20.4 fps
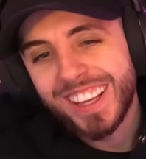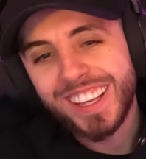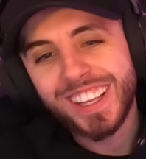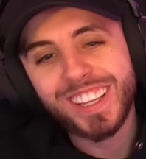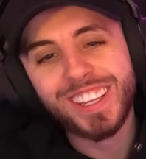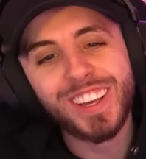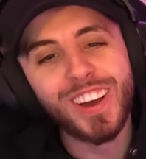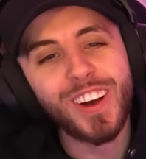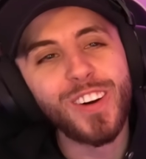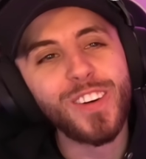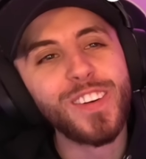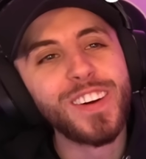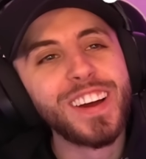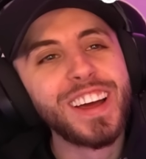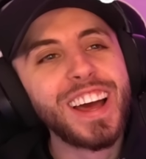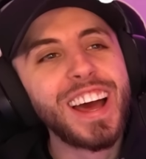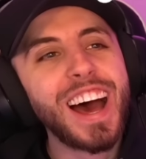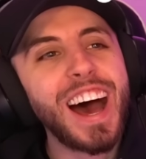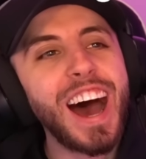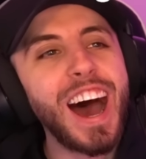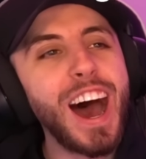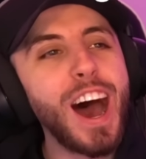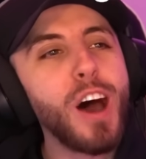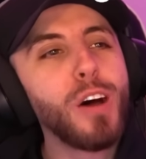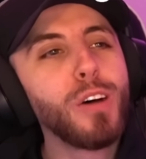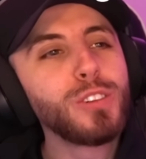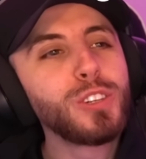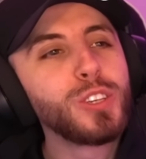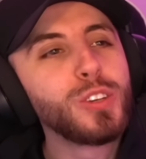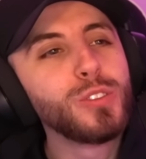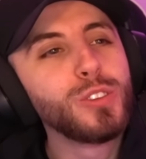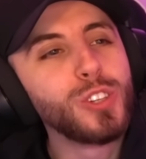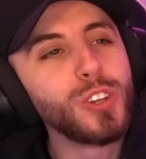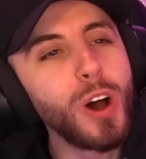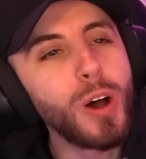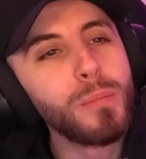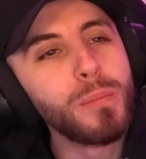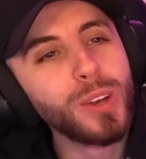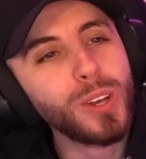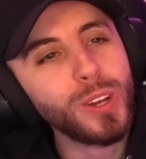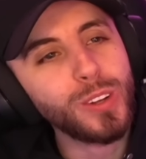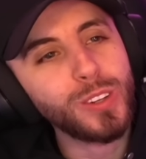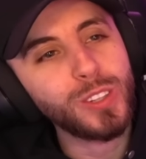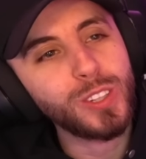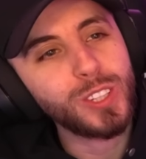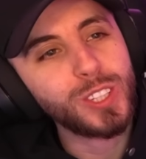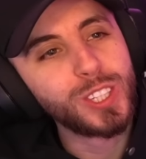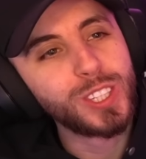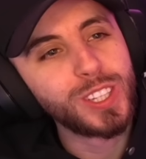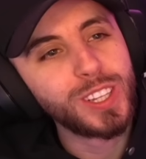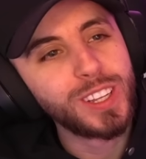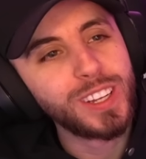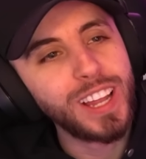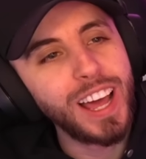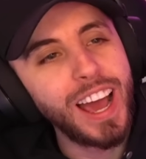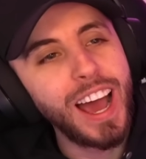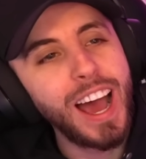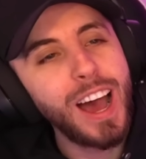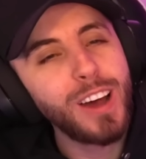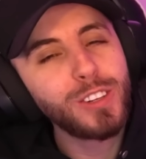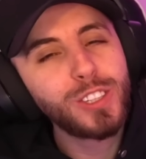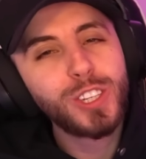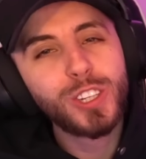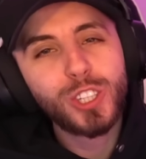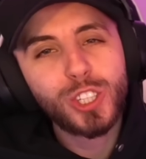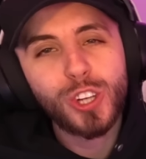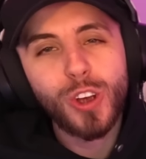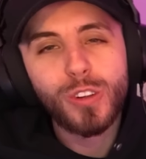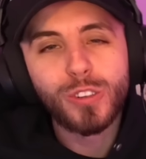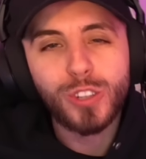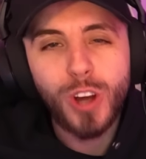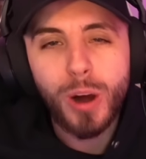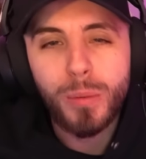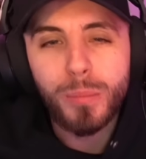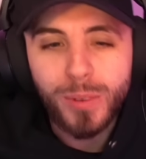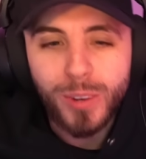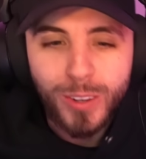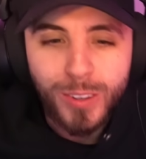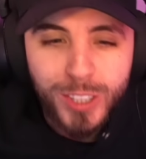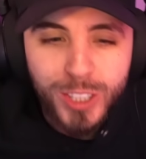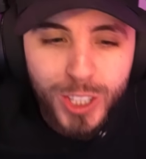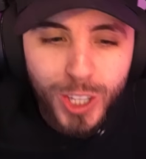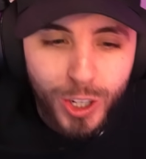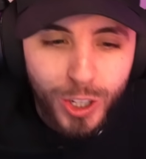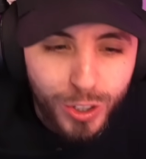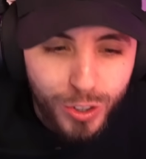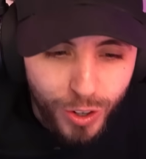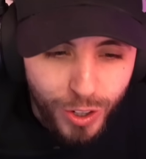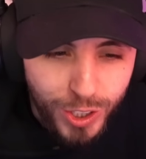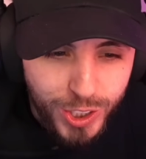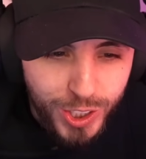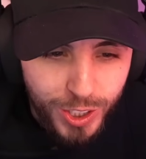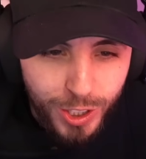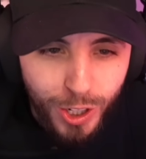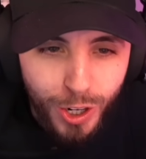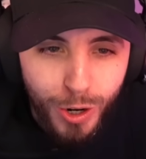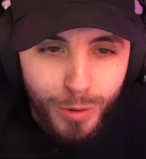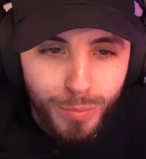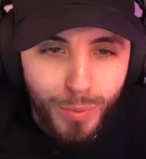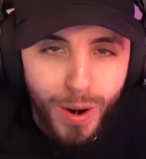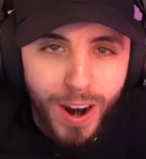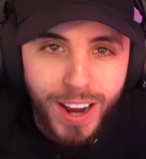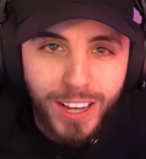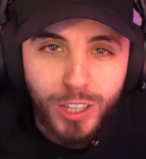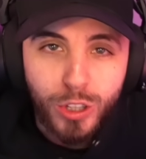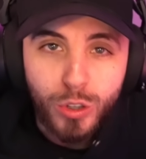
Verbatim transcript: Yo, how to dominance, like how to show dominance across the globe, right?